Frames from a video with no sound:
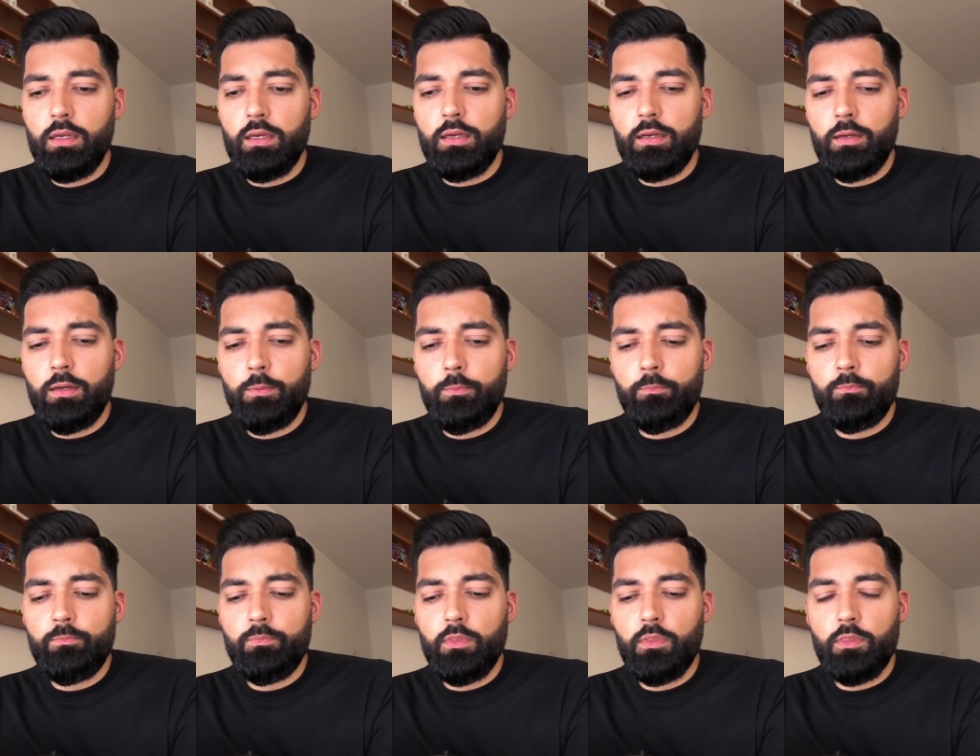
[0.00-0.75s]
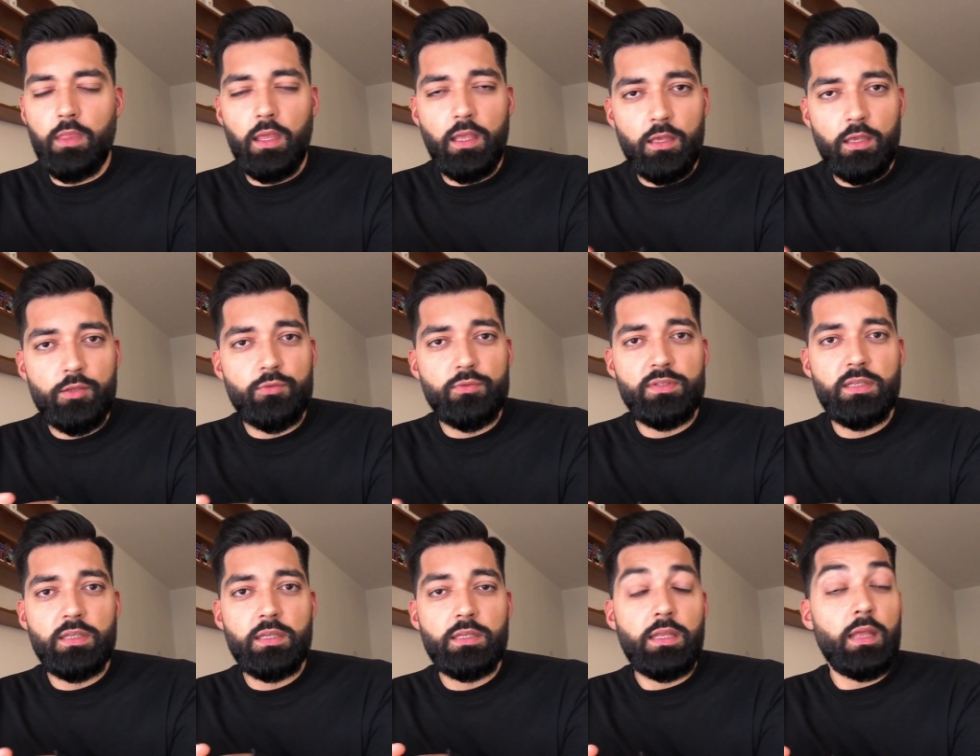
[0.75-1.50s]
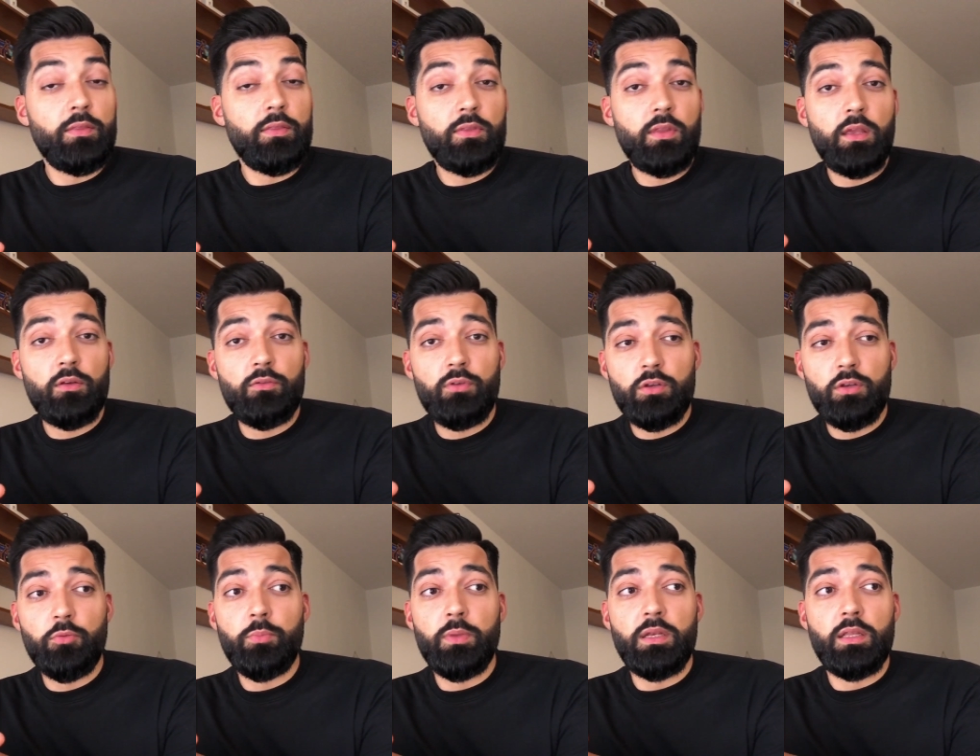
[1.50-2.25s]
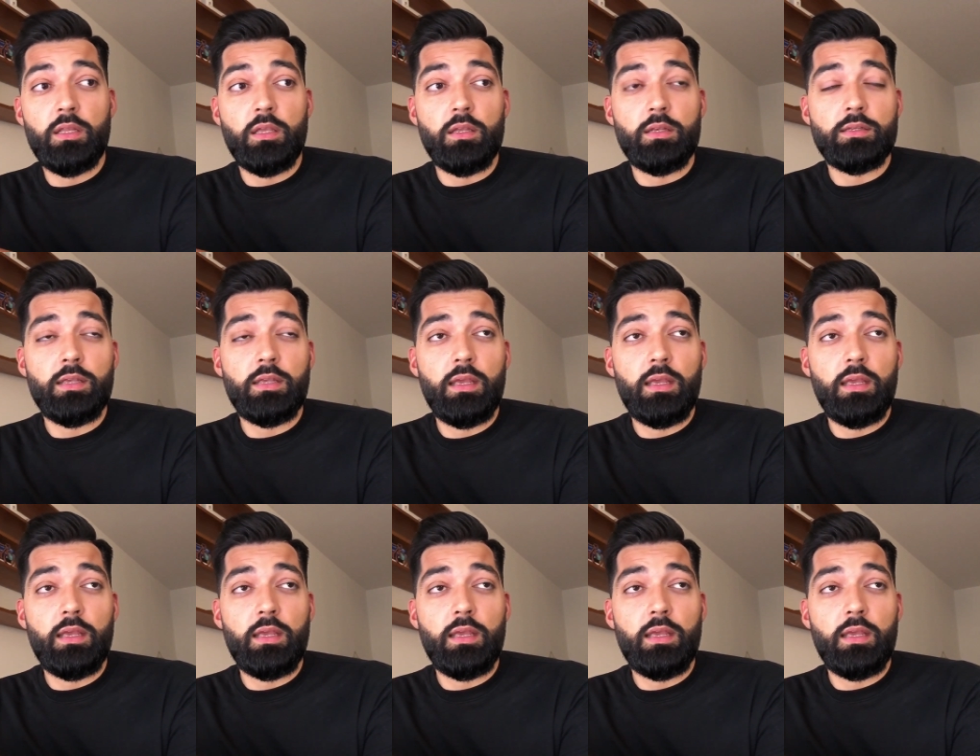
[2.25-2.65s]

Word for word: um, they are using it and they are recommending it.